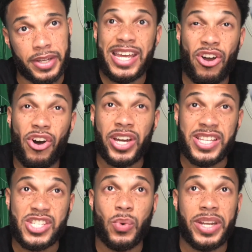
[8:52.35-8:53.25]
In
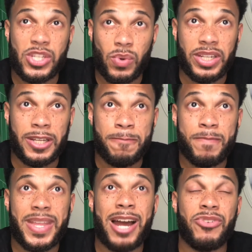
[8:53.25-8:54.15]
August 2020,
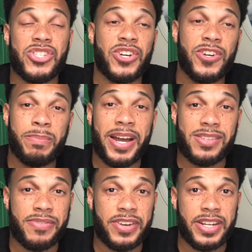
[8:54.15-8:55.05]
I returned back
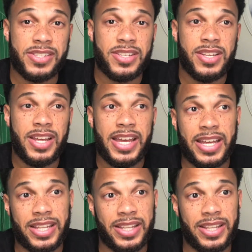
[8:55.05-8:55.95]
to France,
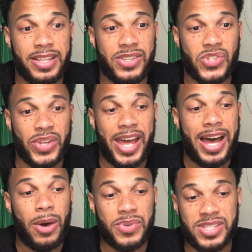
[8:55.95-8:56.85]
and so
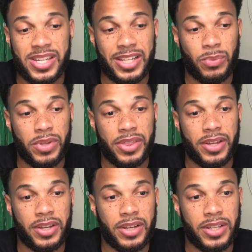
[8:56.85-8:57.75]
now I was dealing with
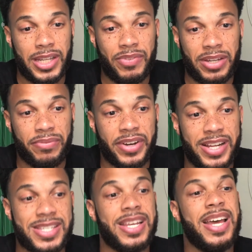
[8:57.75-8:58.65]
living in
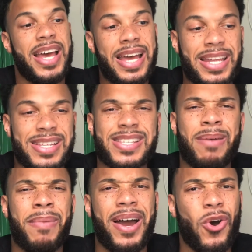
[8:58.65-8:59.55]
France in a
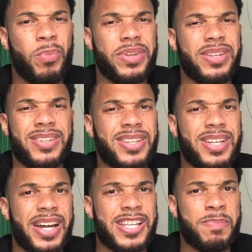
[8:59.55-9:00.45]
semi-open
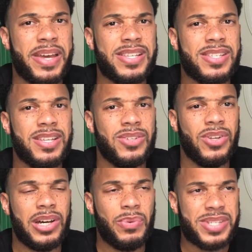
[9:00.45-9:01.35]
kind of space. You
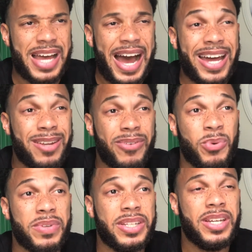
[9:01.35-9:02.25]
know, it was kind of
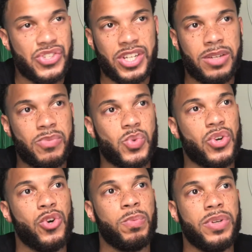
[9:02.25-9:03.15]
open. The gyms were
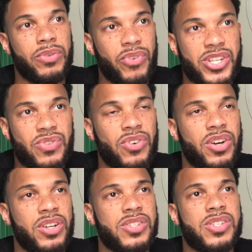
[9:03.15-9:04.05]
open,
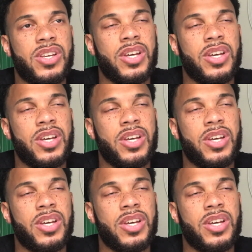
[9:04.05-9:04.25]
restaurants.